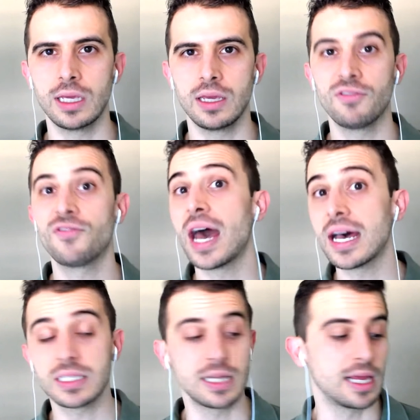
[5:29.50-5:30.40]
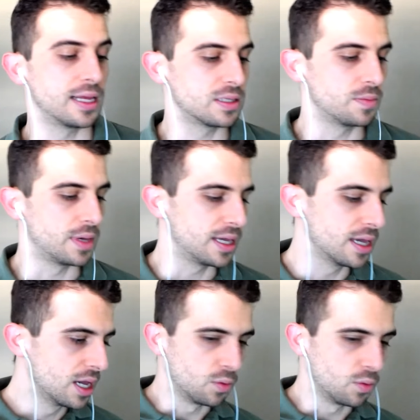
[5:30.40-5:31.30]
fascinating to me,
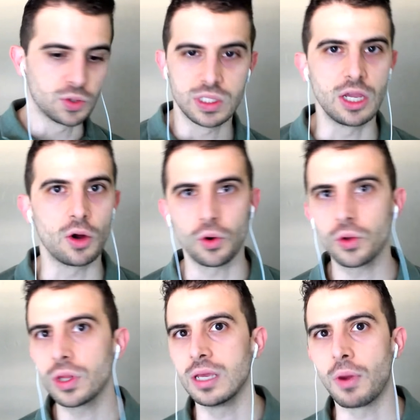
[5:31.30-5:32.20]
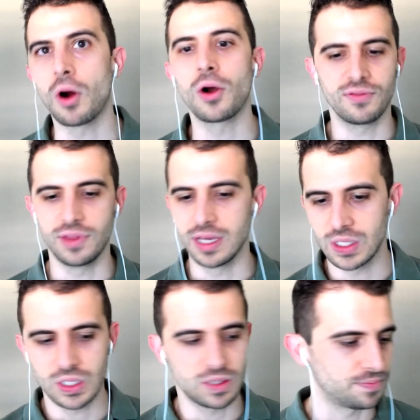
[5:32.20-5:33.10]
which was the early part of
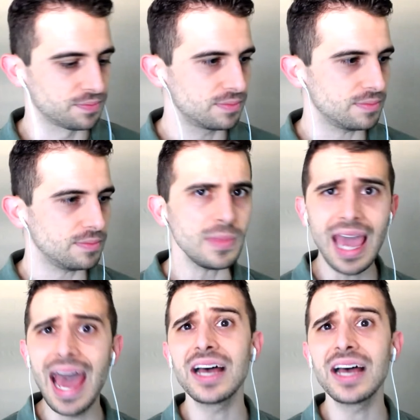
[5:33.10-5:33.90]
this ask